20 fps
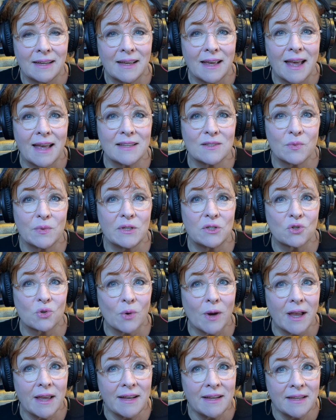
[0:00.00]
as we
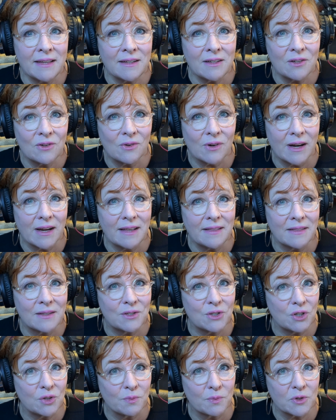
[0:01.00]
try to integrate the
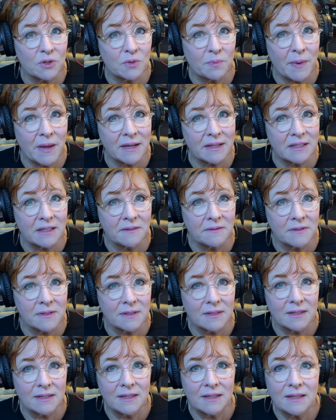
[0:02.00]
two perspectives.
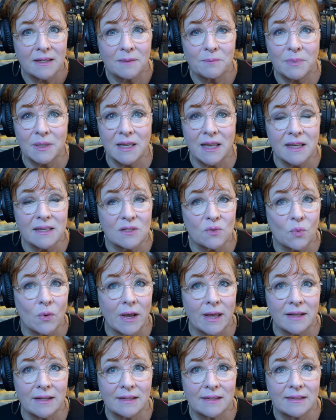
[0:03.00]
But guess
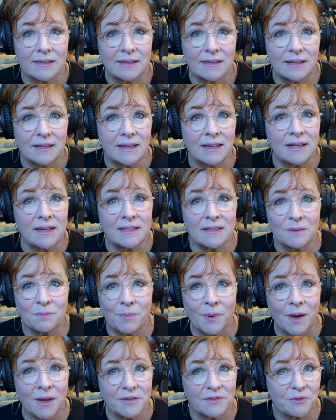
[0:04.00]
what? It isn't
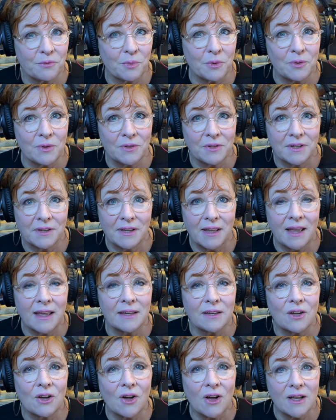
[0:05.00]
possible
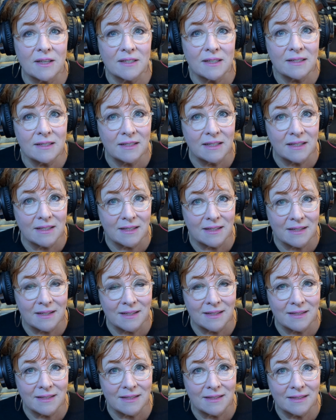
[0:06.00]
and causes
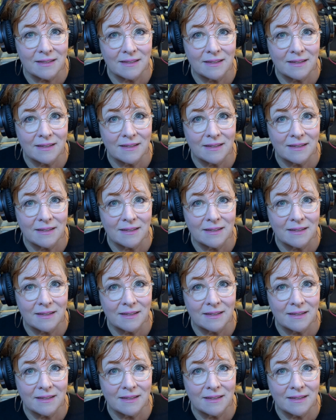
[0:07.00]
dissonance